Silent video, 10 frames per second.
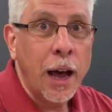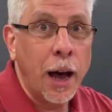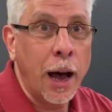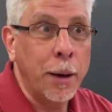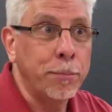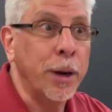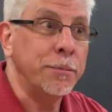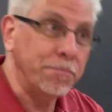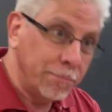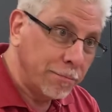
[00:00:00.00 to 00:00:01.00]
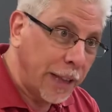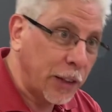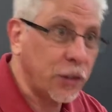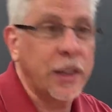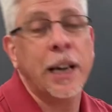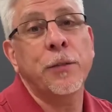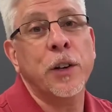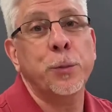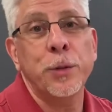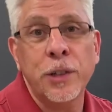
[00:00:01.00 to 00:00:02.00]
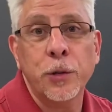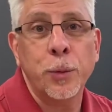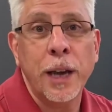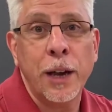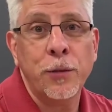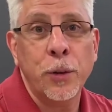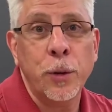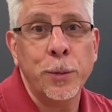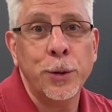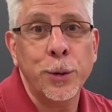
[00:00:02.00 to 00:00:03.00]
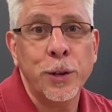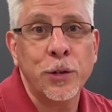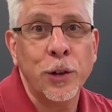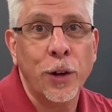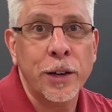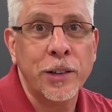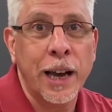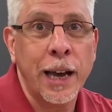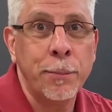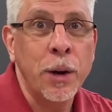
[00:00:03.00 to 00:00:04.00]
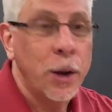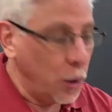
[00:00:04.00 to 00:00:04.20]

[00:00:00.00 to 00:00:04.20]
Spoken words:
but that's the kind of expertise we have here. We've been doing this a long time.